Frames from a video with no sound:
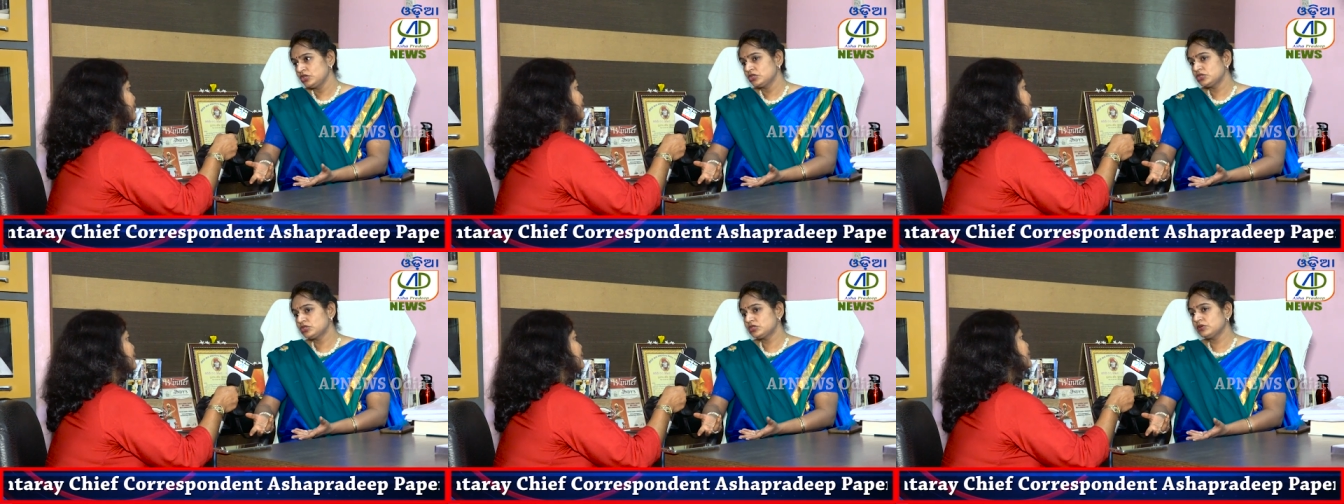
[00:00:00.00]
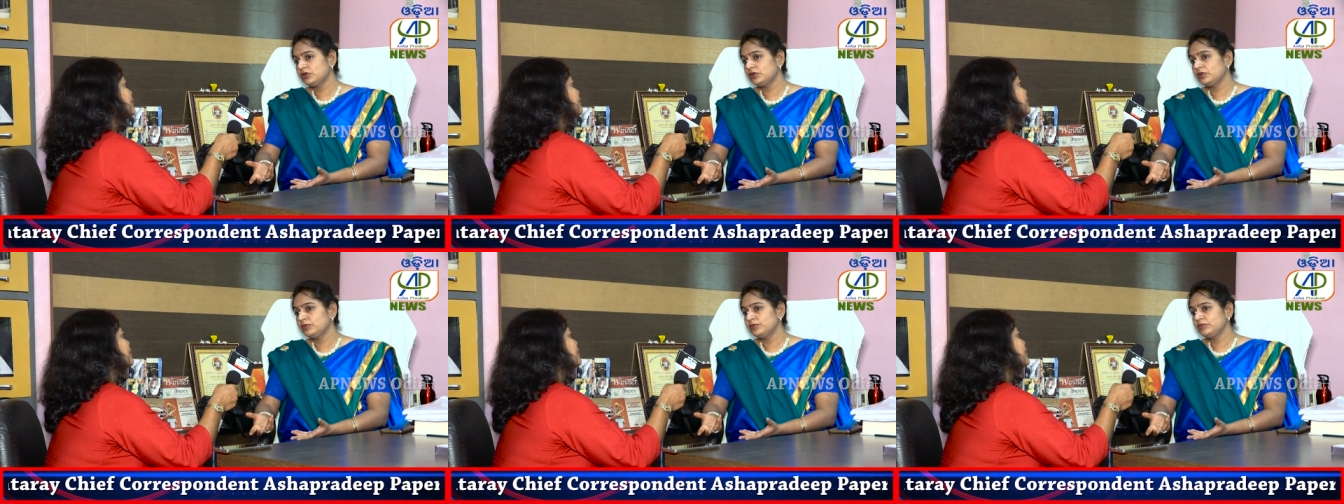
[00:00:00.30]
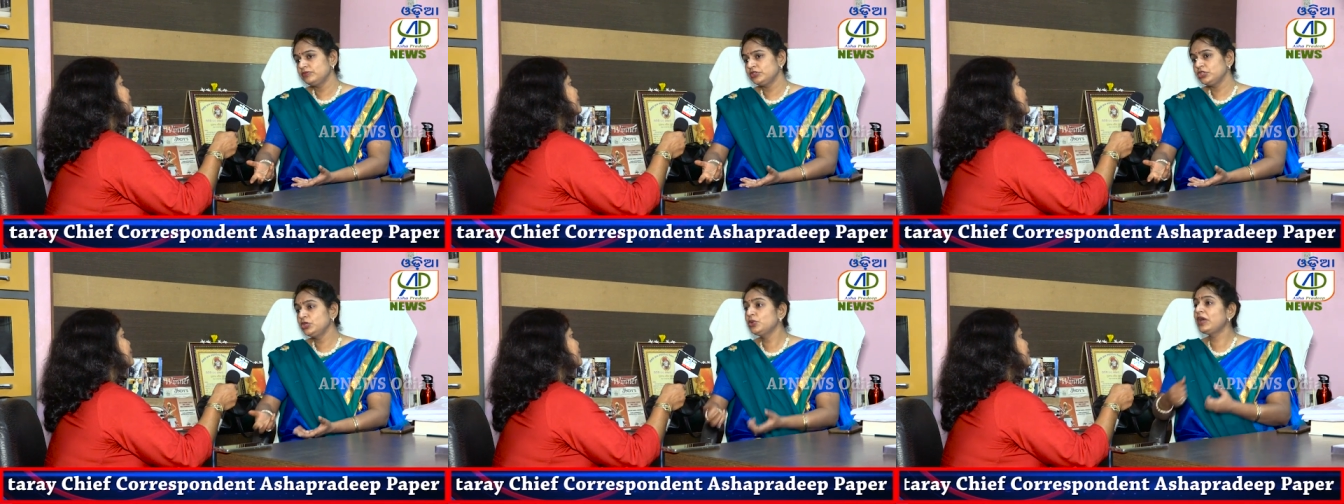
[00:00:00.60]

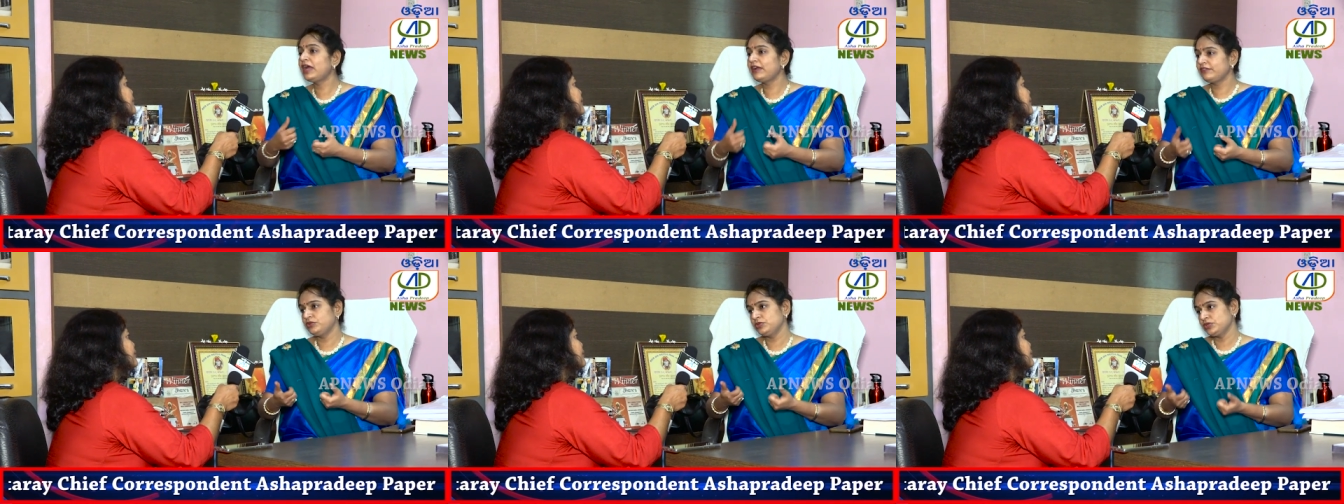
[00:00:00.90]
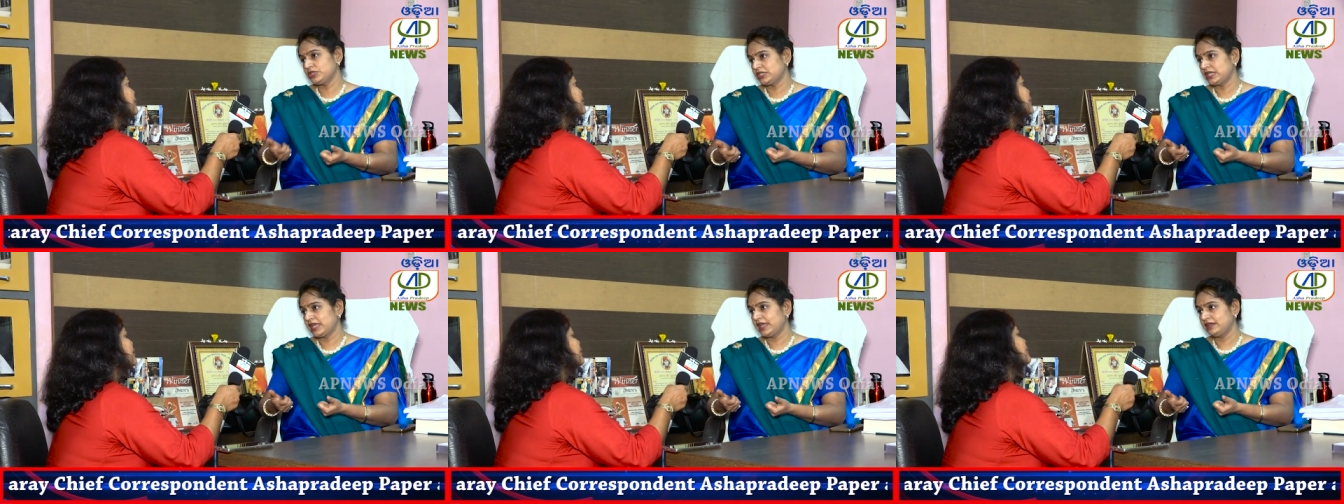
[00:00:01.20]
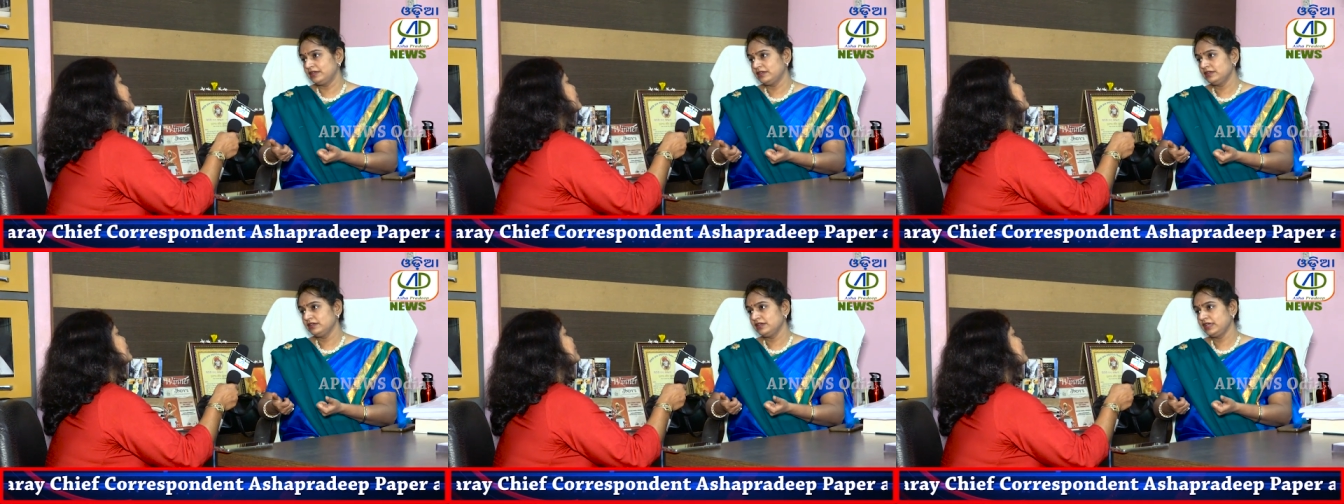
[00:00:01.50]
So you have to
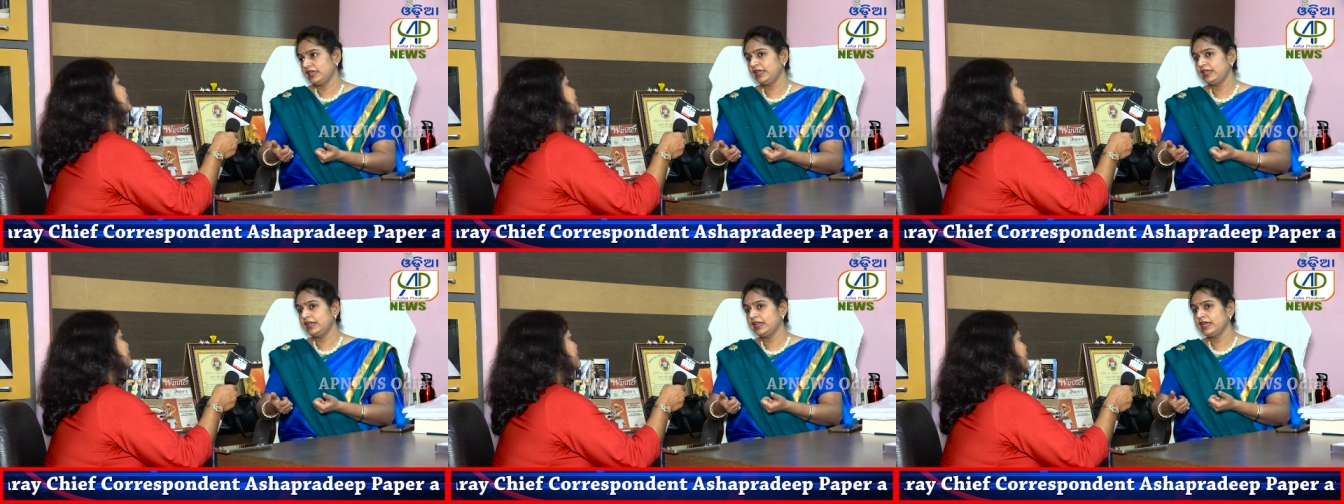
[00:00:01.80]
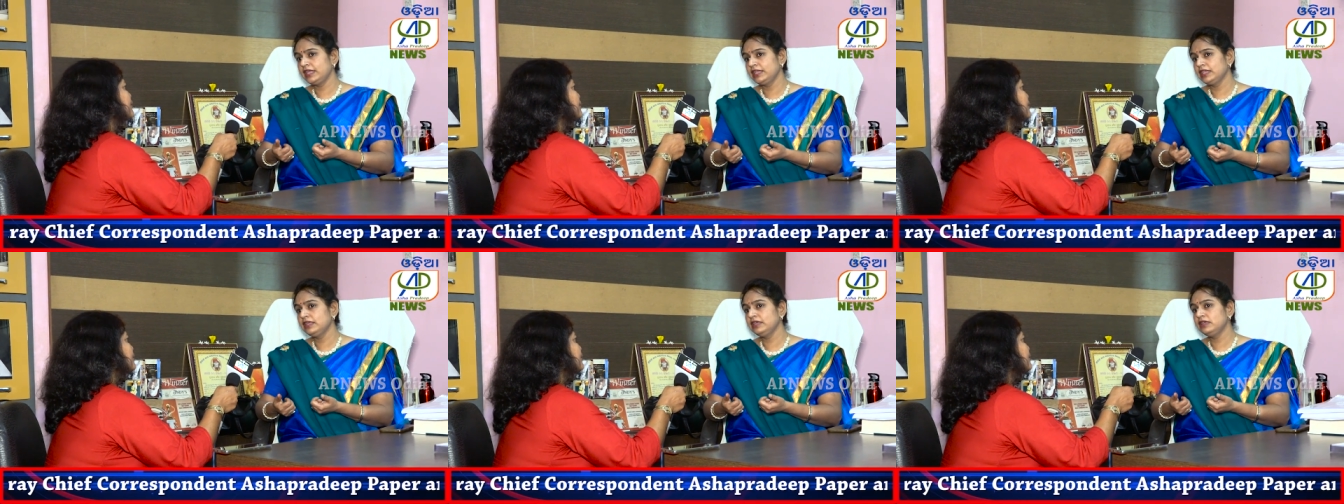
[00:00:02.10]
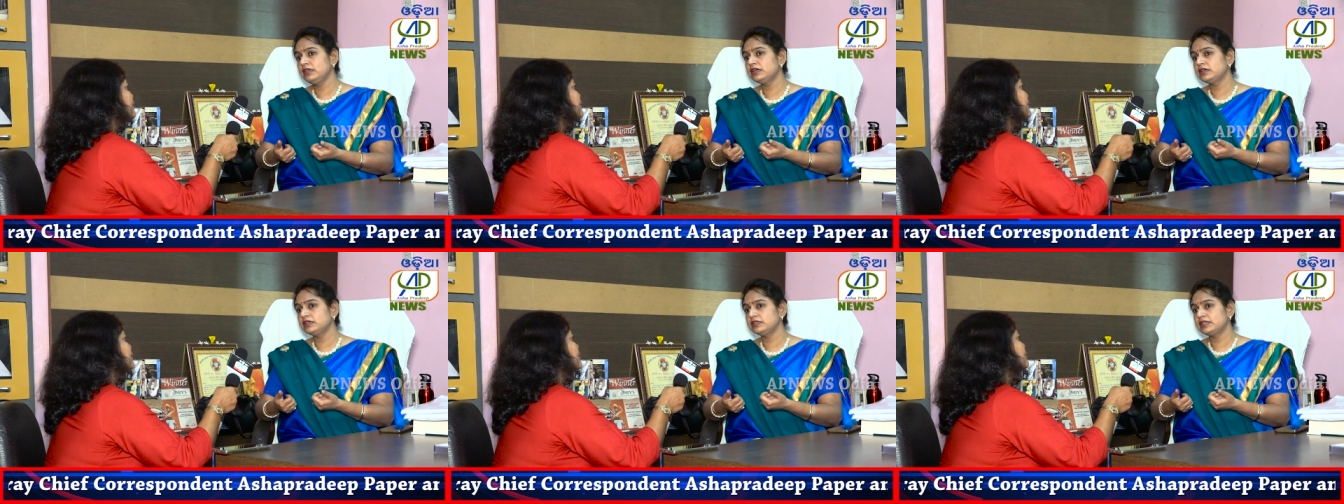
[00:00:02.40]
stand. And I
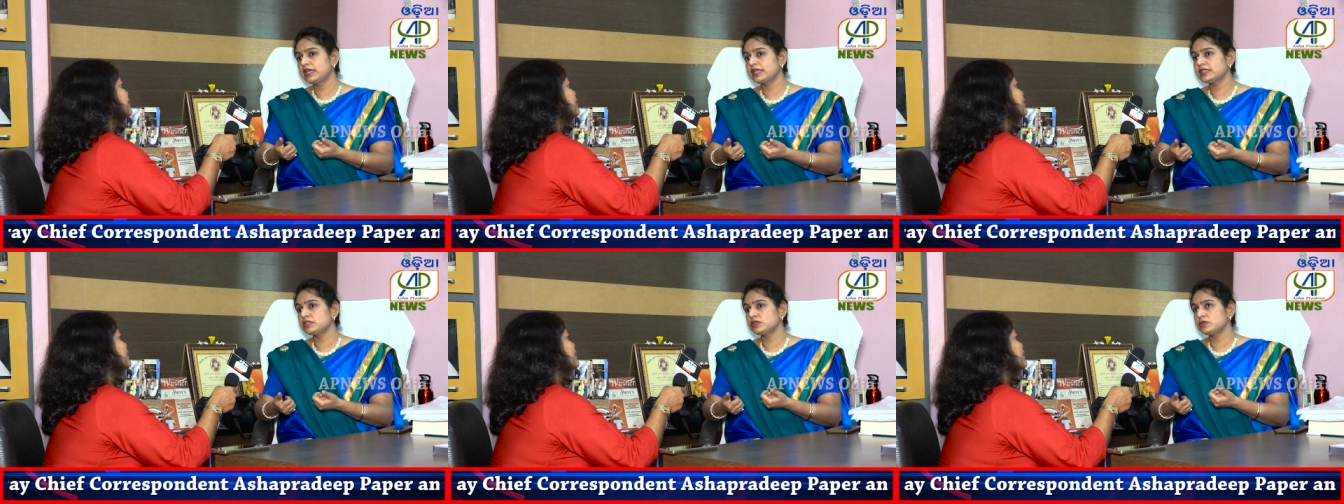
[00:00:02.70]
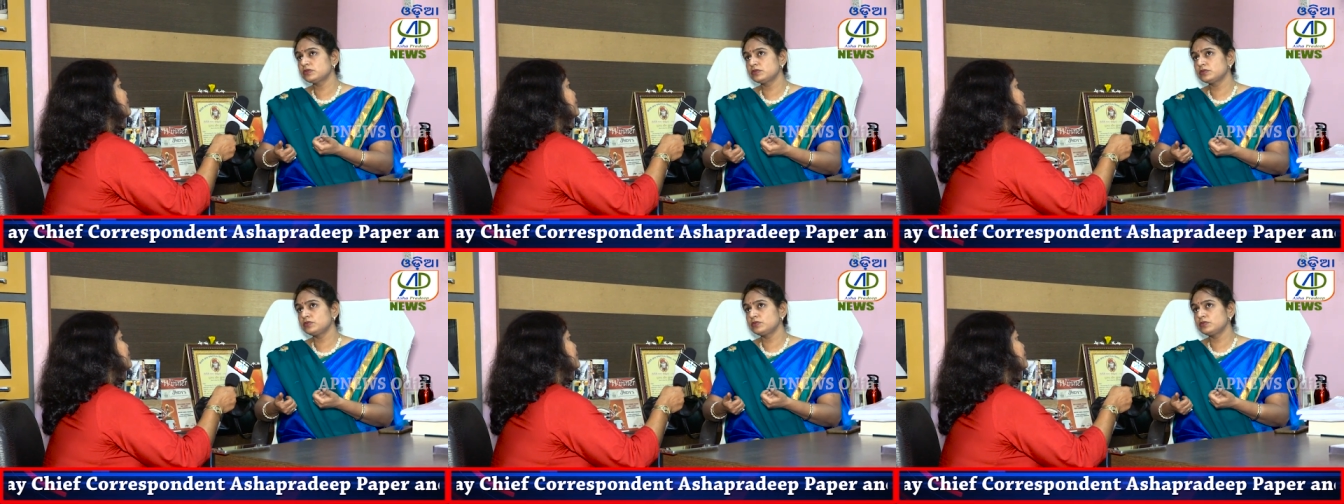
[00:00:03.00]
think that